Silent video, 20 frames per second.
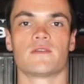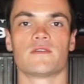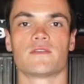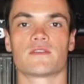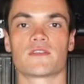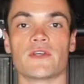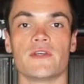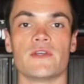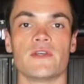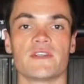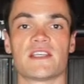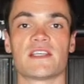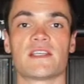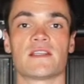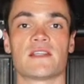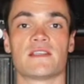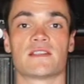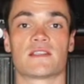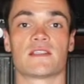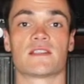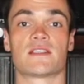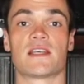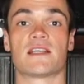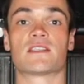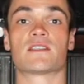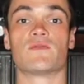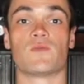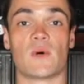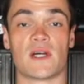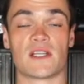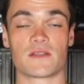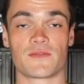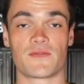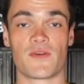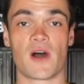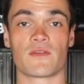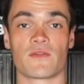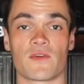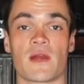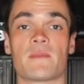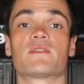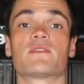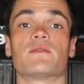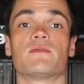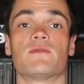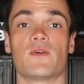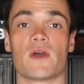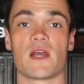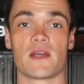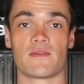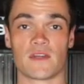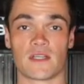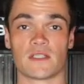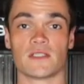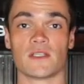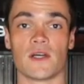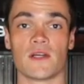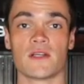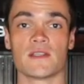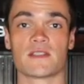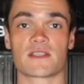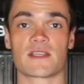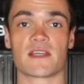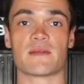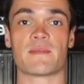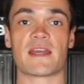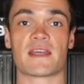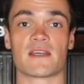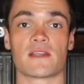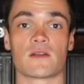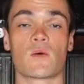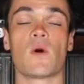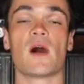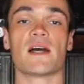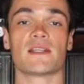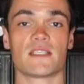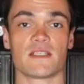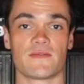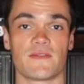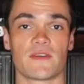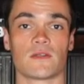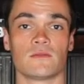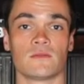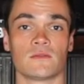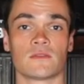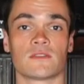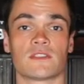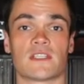So using these sets of 1 to 5 reps for heavier loads can make it quite difficult